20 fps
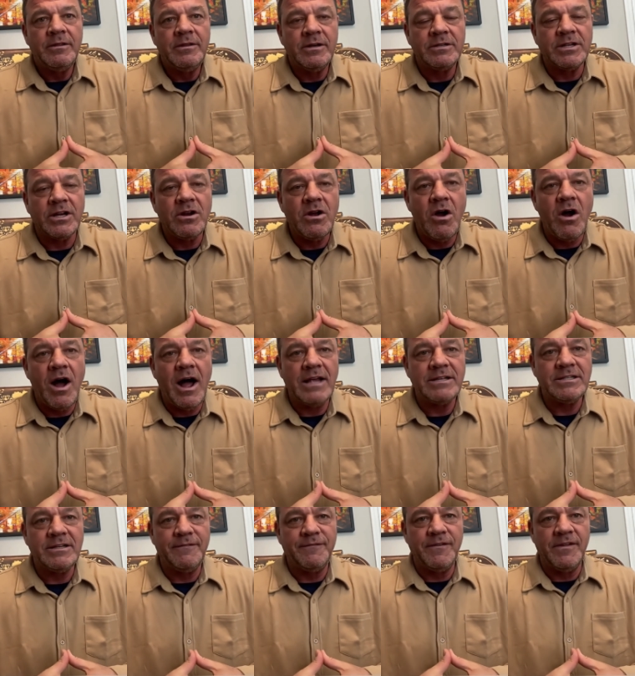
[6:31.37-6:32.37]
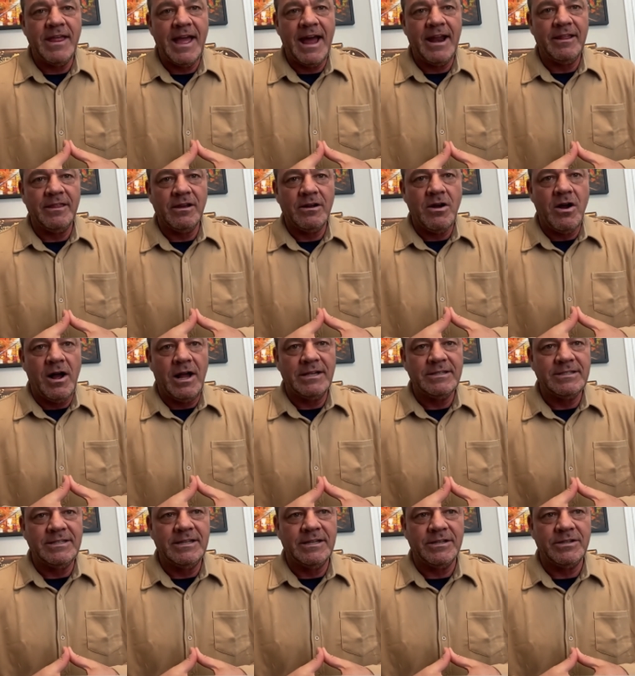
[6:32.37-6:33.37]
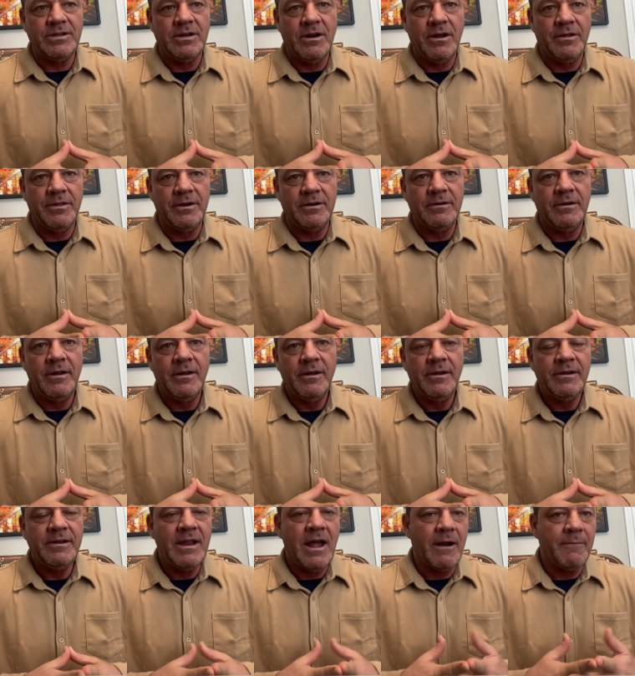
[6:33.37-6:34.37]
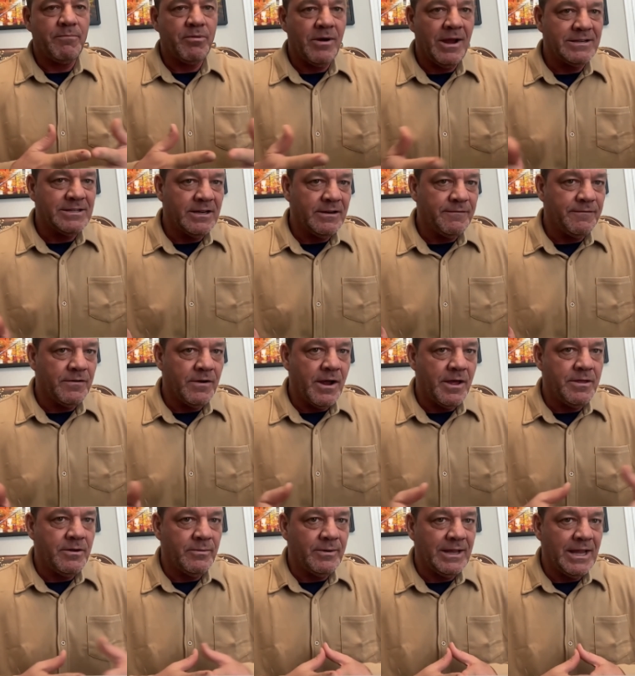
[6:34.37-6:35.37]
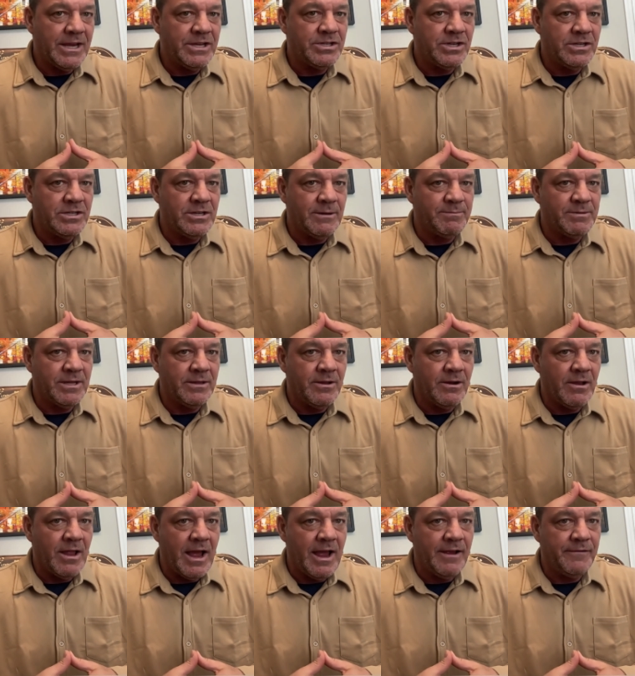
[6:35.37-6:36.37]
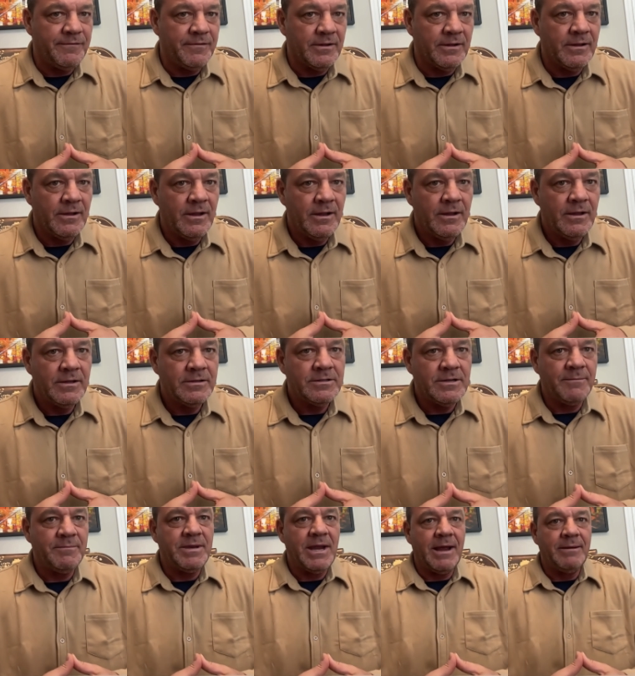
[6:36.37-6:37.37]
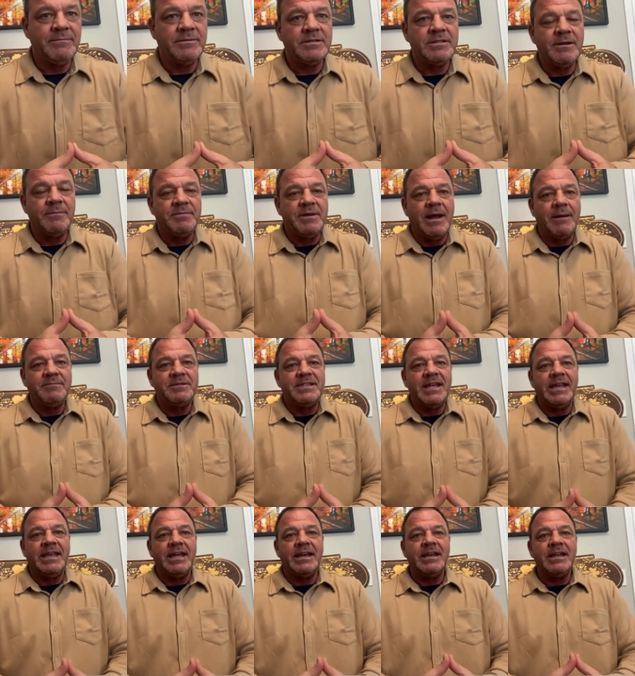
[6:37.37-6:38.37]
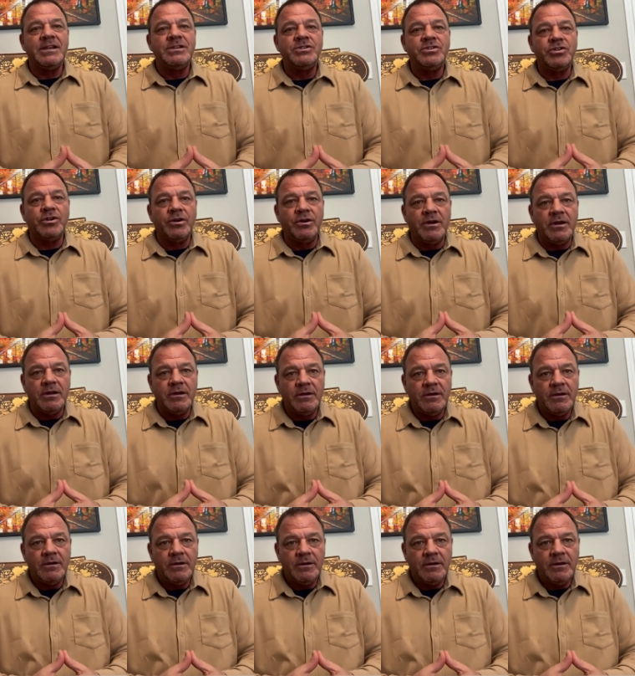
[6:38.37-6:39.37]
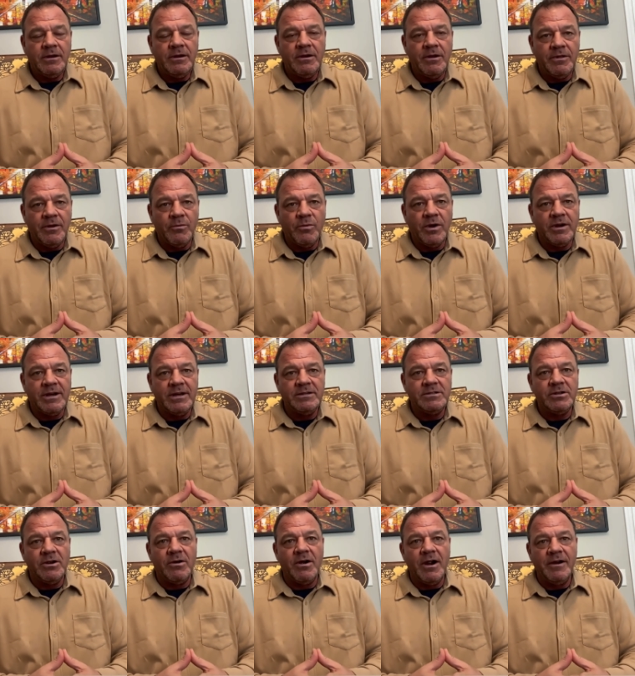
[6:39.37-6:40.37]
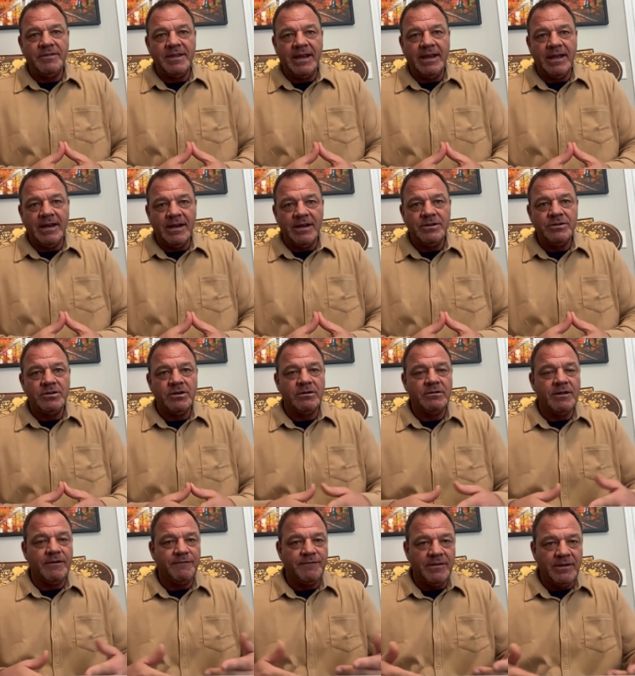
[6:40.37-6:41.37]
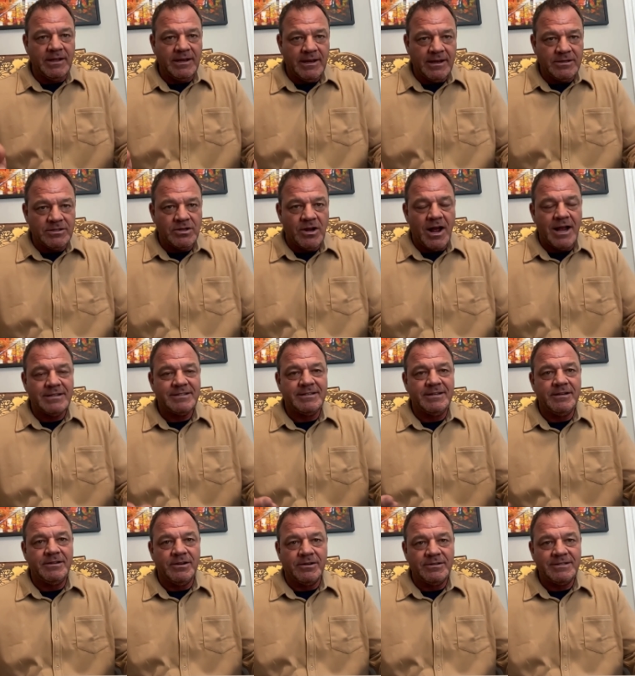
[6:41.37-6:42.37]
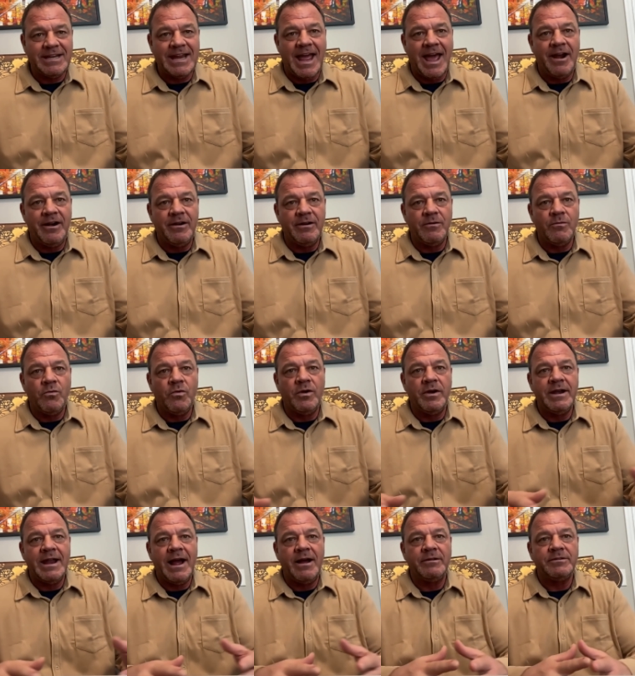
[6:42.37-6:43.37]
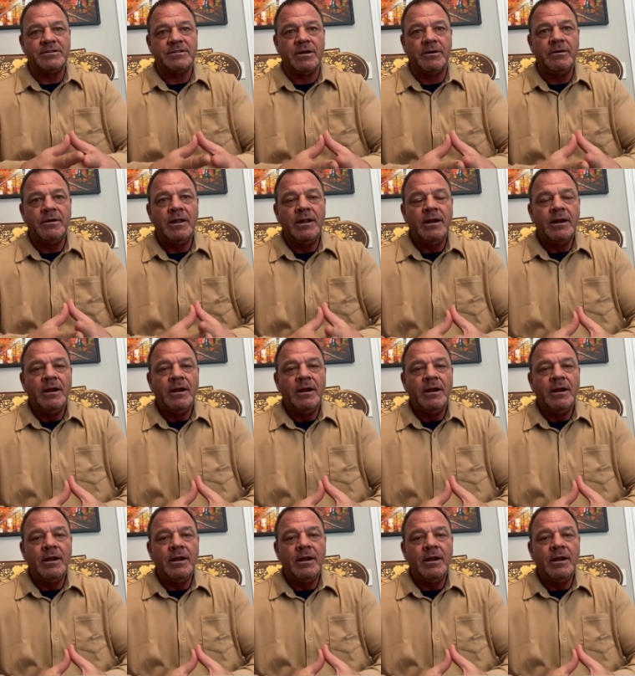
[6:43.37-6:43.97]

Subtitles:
there's a cost for that. And the cost is, they're not present for other relationships in their life. Sometimes they get injured. They're working so hard, they get injured. They're feeling exhausted. They're tattered and worn out. So